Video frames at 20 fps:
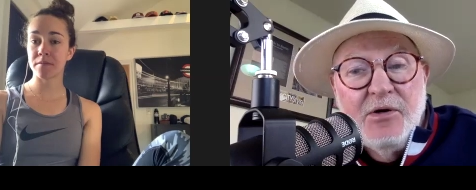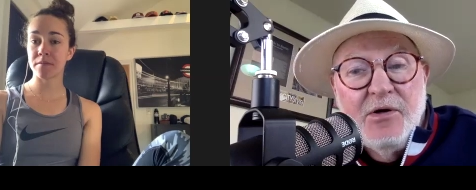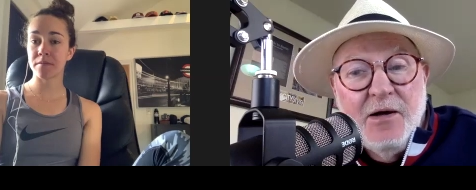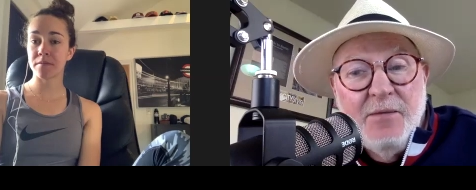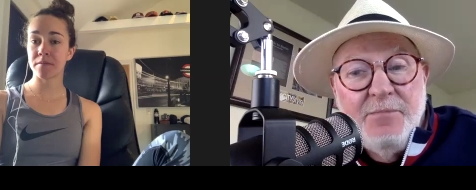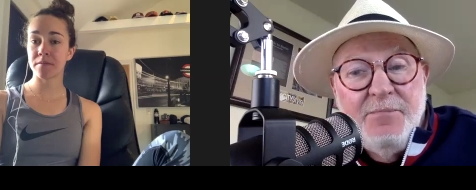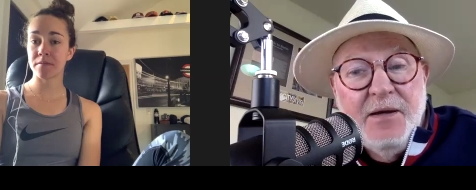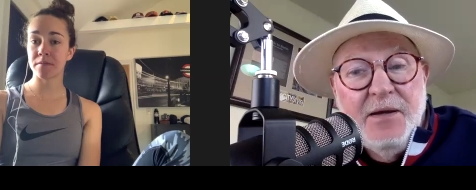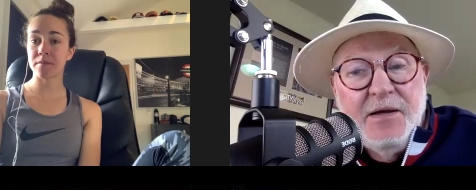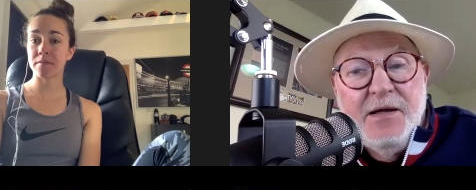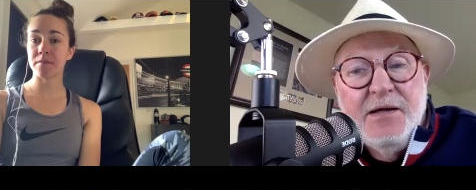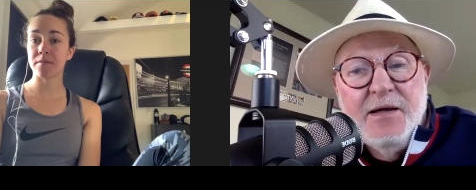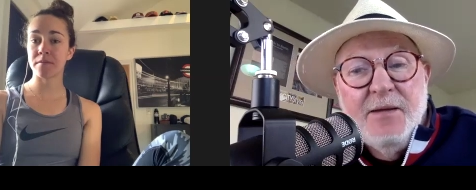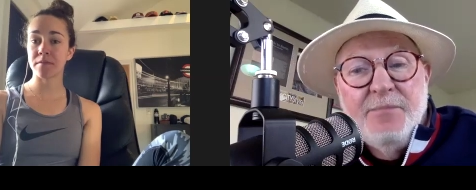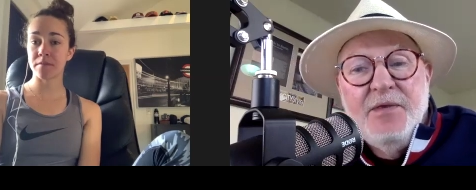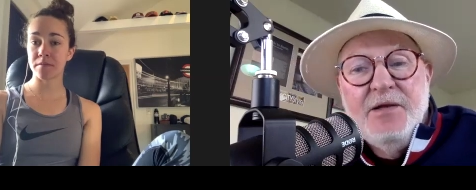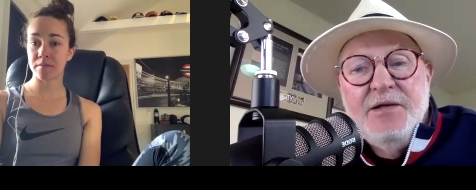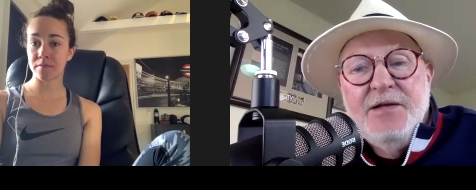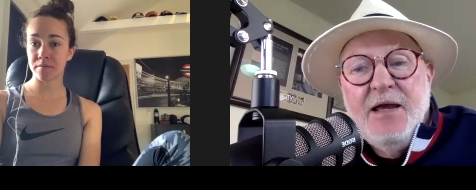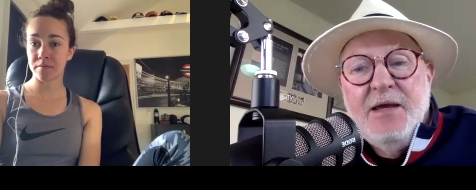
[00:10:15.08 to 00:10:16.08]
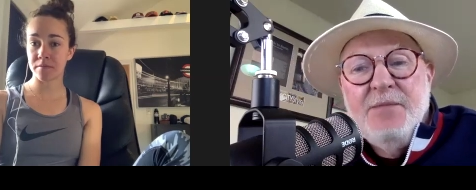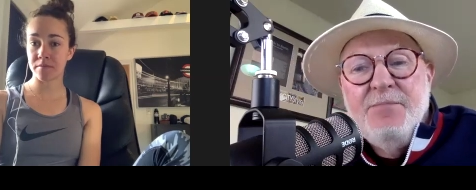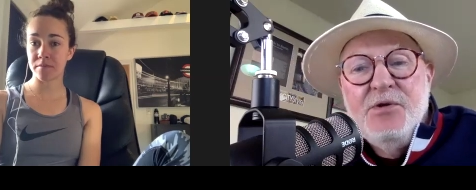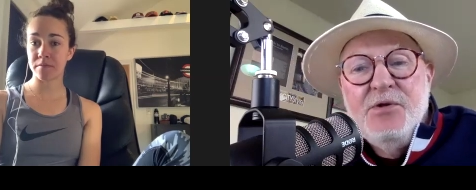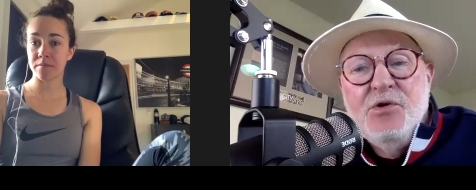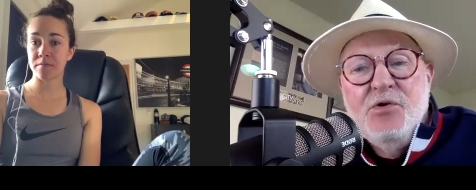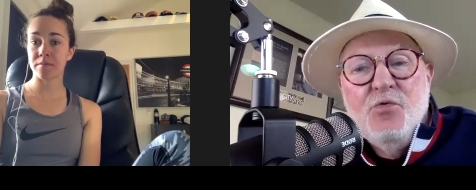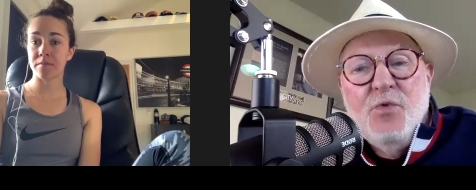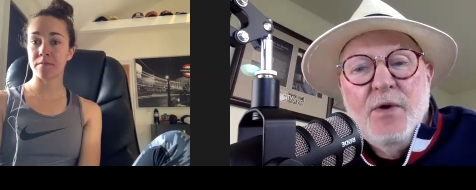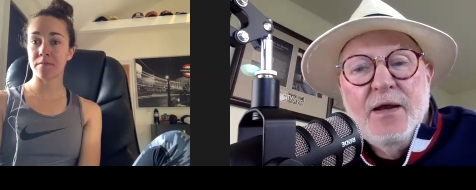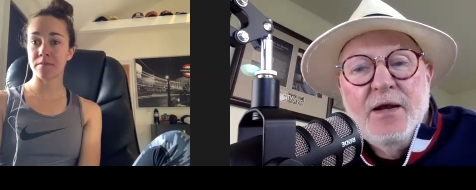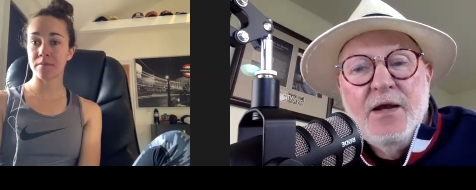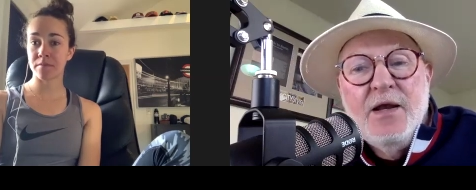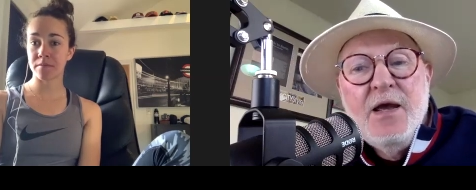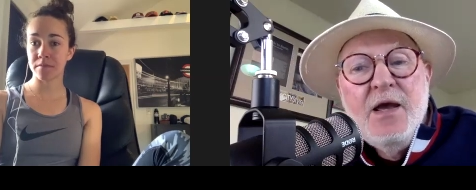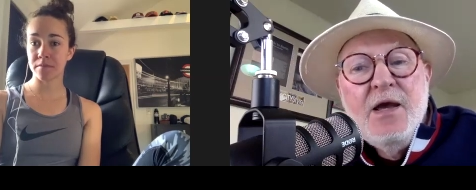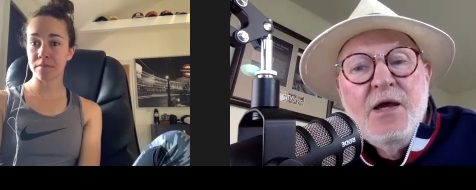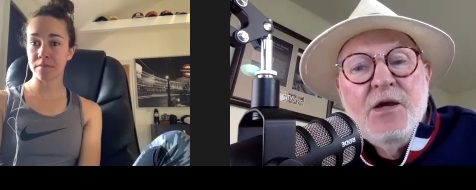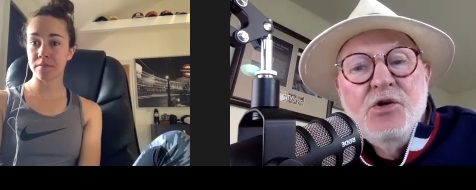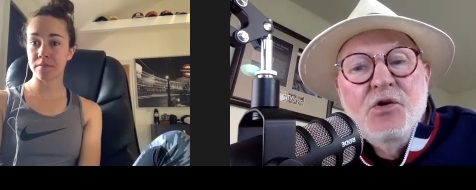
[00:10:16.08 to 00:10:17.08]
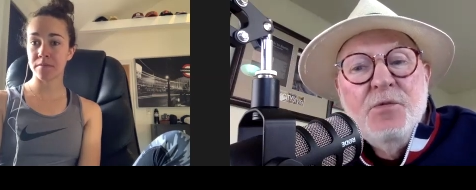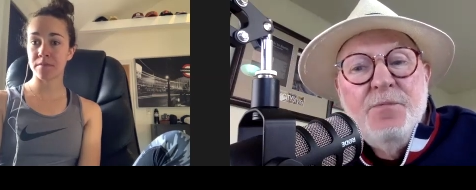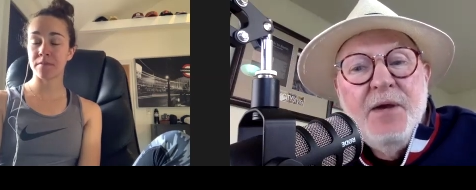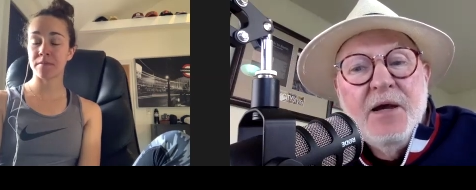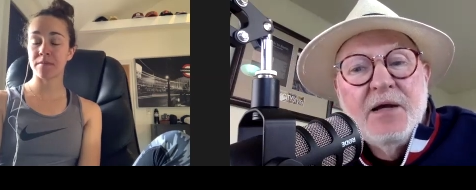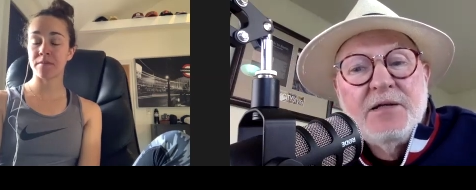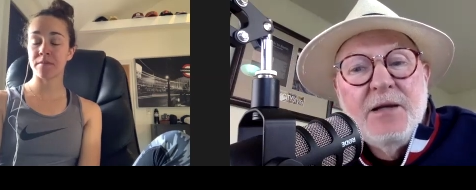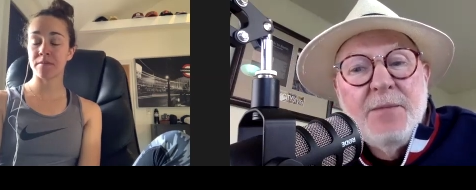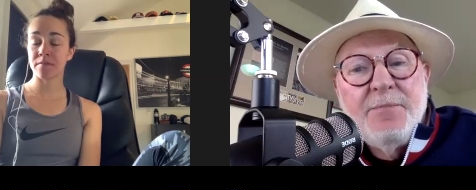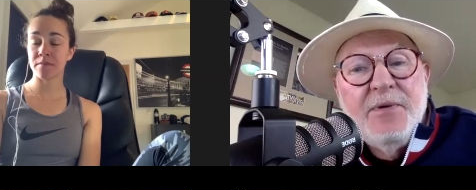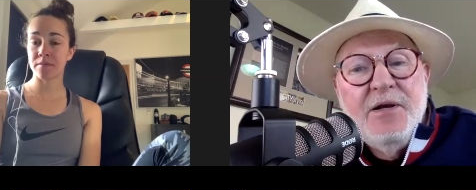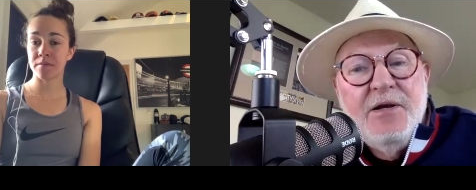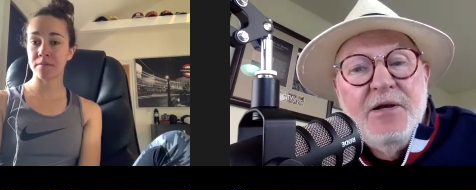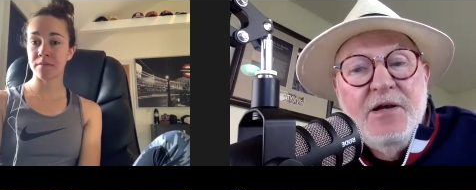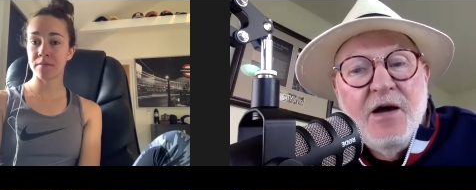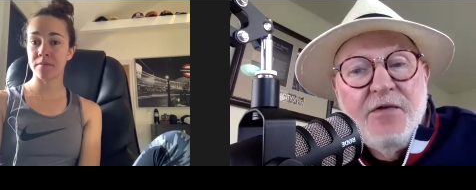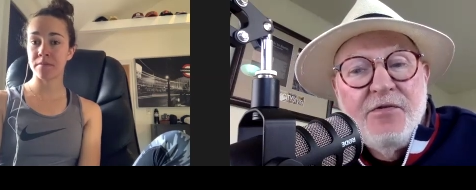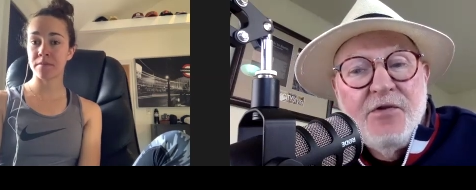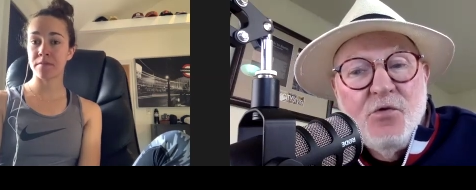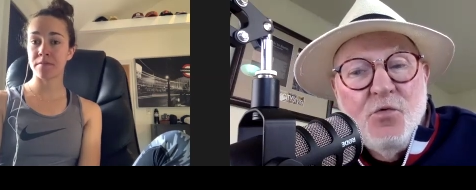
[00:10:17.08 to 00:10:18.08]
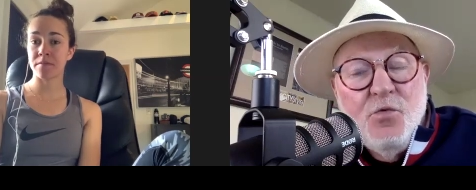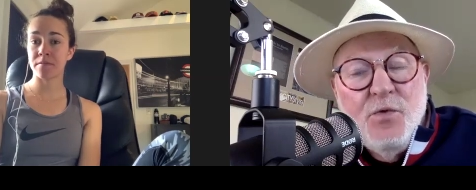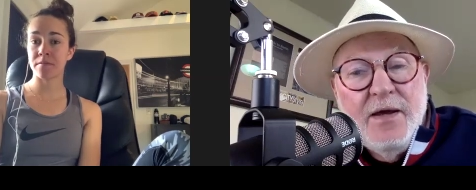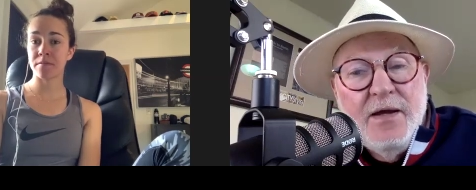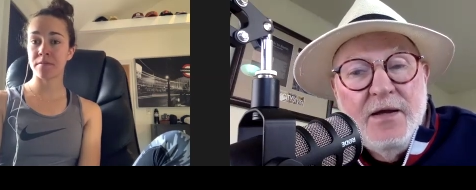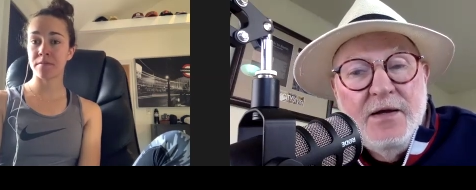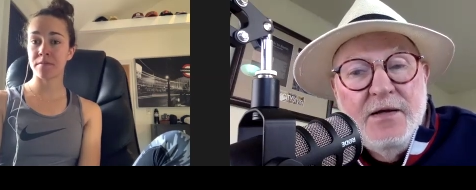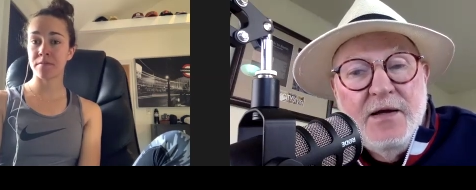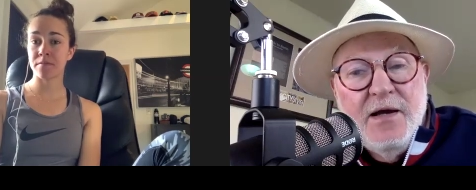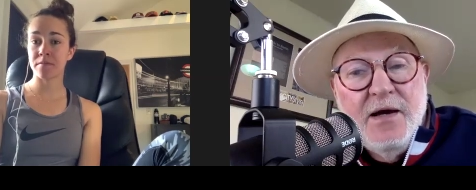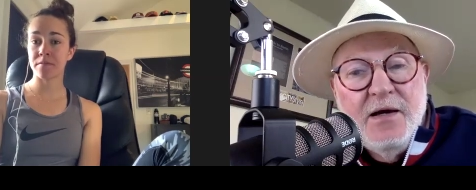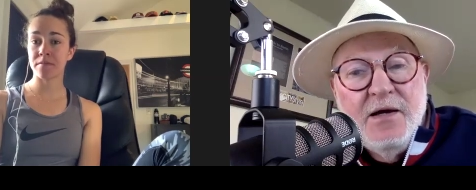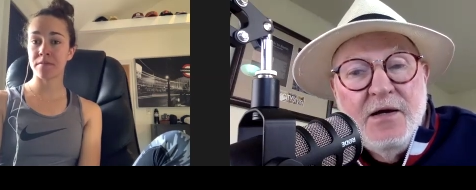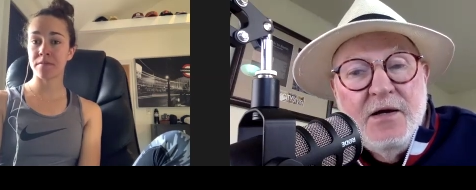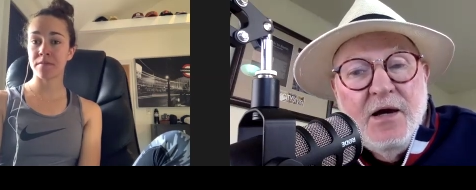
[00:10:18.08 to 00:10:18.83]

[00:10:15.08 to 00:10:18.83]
Speaker 1: uh, picking up the debut win. You picked up another win uh,